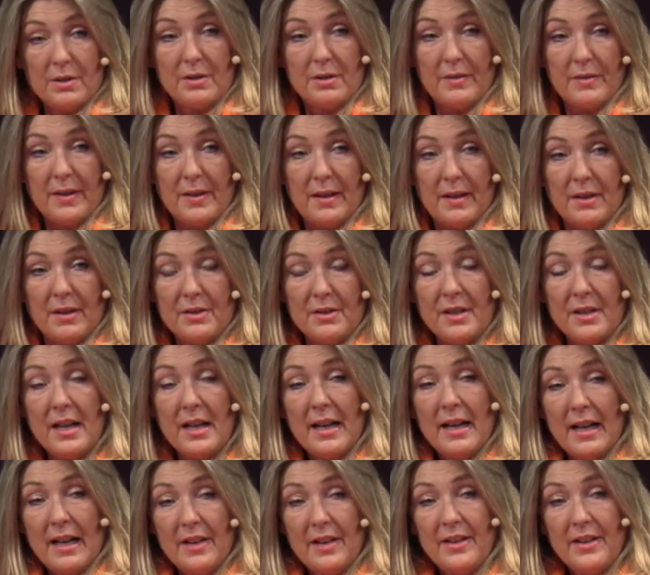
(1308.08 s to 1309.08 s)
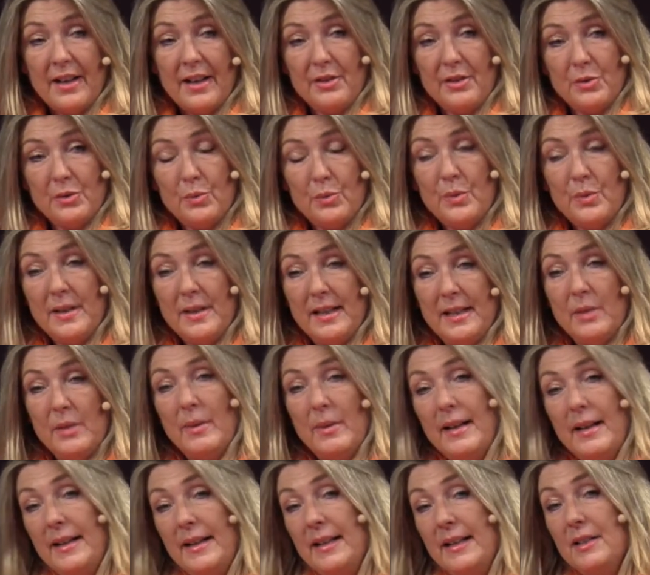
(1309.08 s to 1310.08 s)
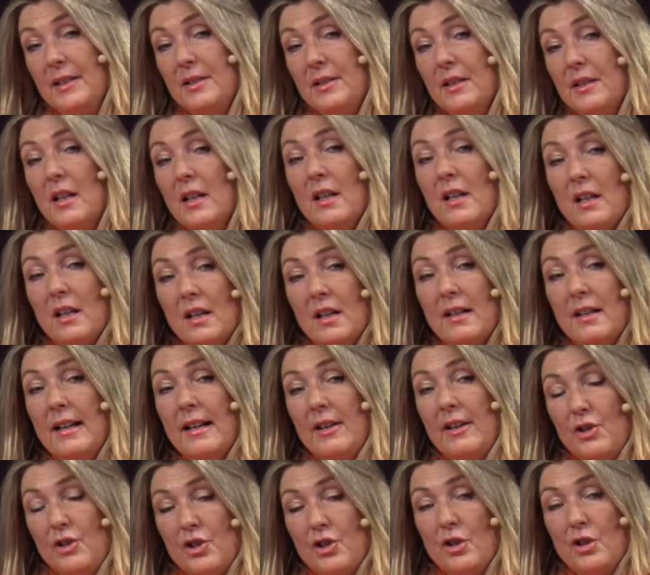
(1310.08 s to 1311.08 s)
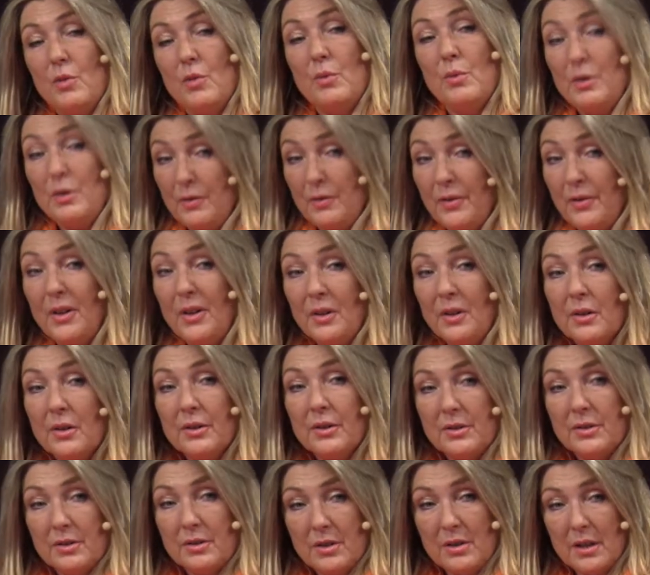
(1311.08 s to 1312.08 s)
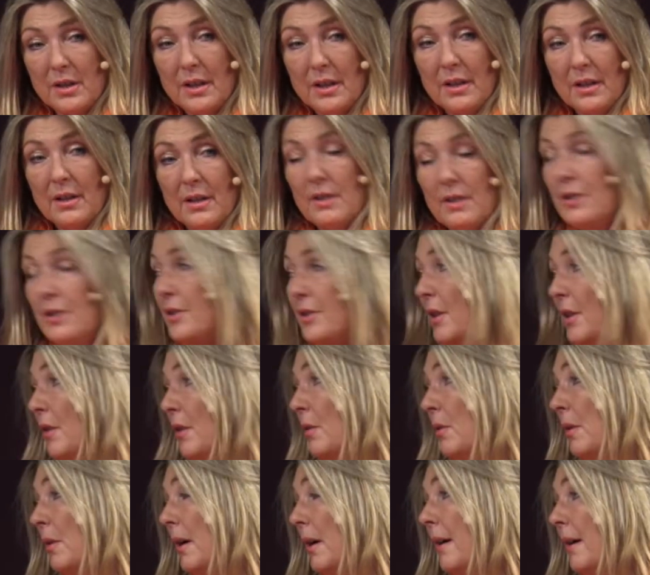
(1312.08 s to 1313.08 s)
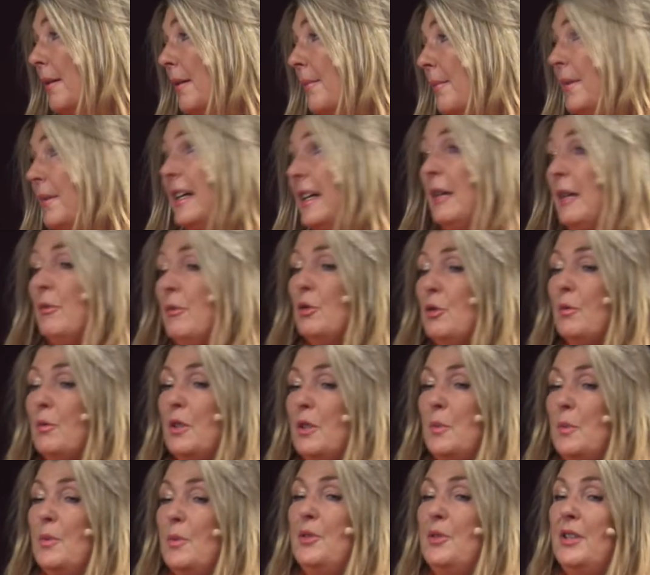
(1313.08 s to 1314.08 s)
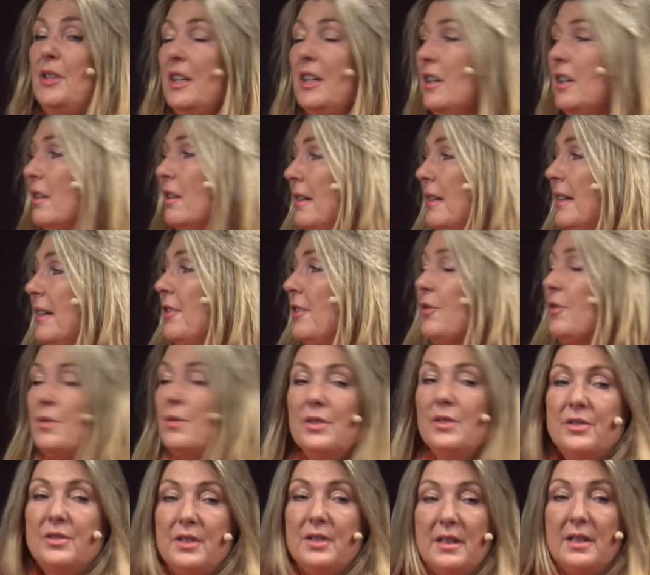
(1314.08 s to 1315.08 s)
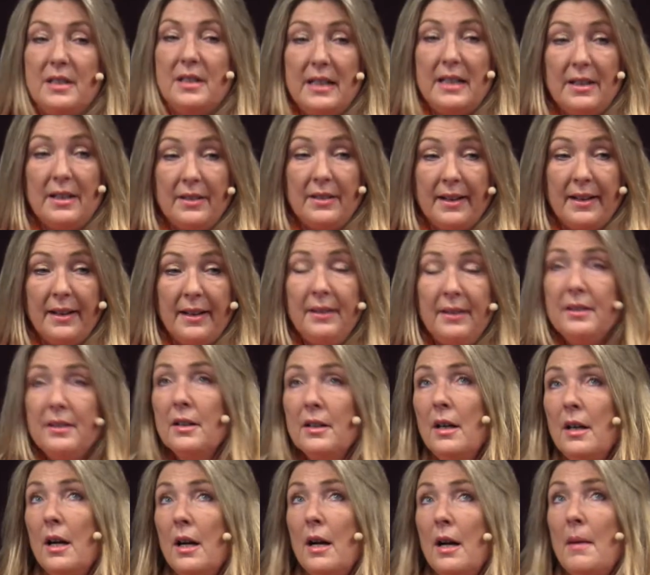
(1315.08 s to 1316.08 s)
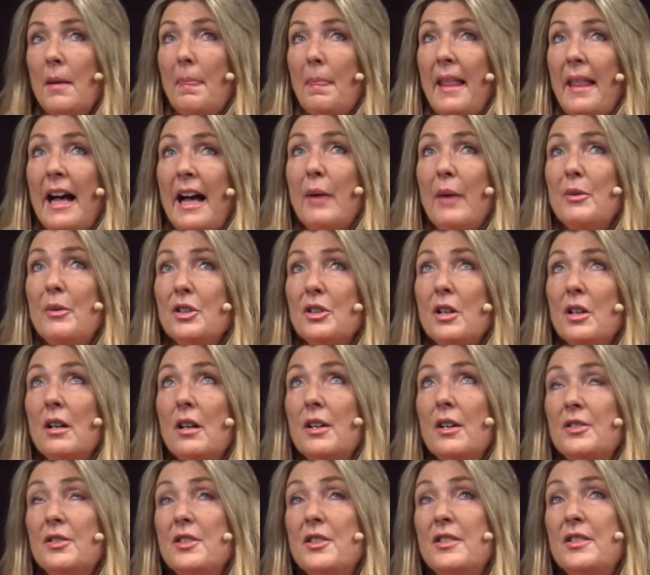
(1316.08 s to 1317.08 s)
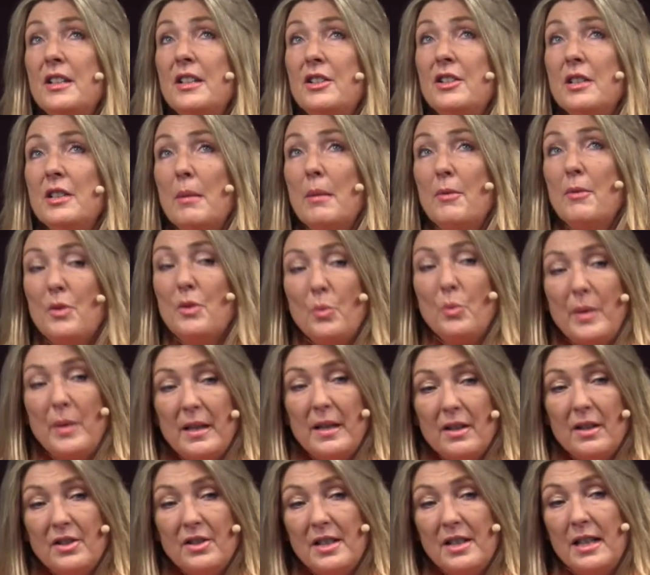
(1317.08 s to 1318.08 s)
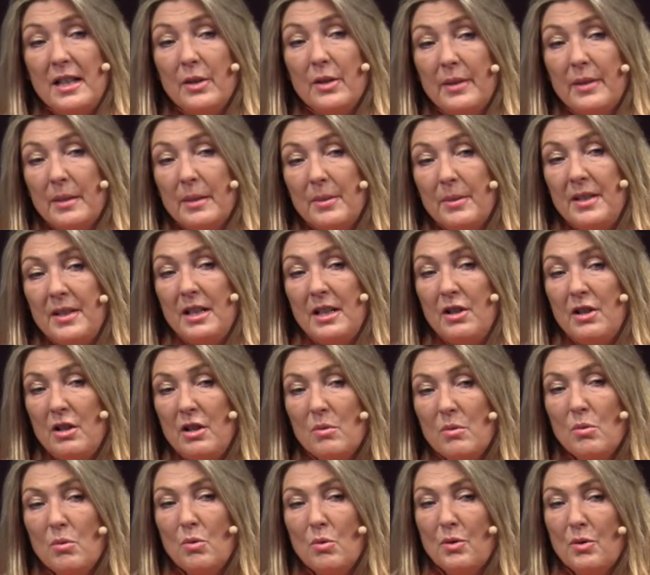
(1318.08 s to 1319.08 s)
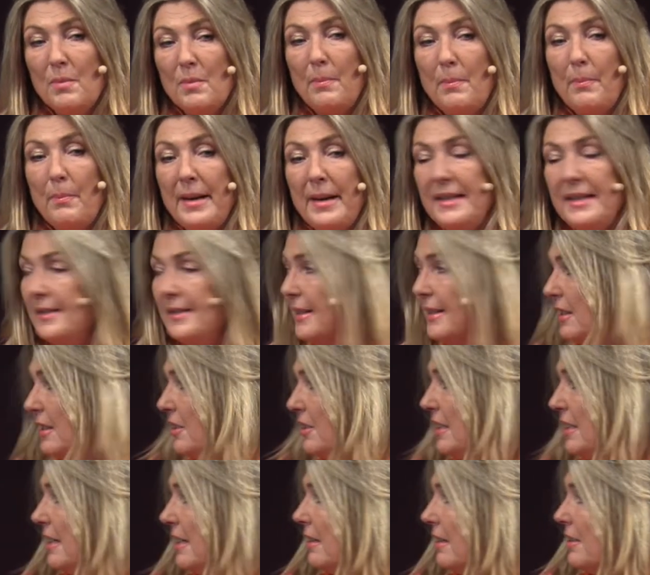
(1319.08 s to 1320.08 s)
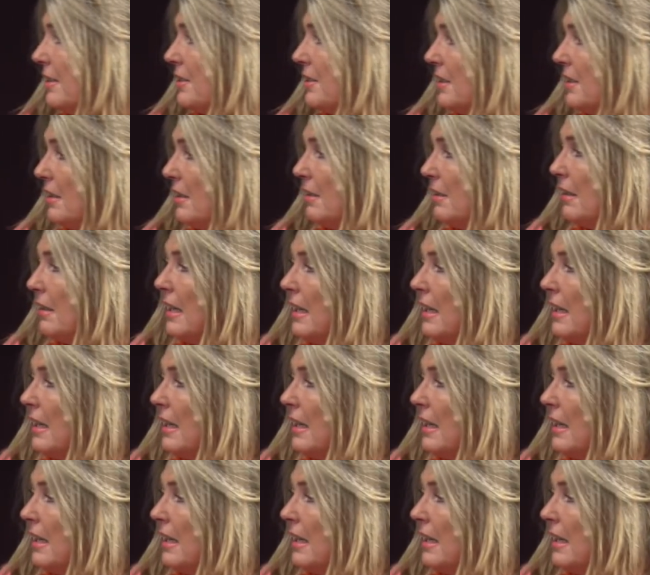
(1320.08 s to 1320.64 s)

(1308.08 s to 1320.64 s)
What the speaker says: of art, and that's really where his collection was focused. So he was always particularly interested in that. Howard Carter did some of the wheeler-dealering, but he knew all the basic dealers in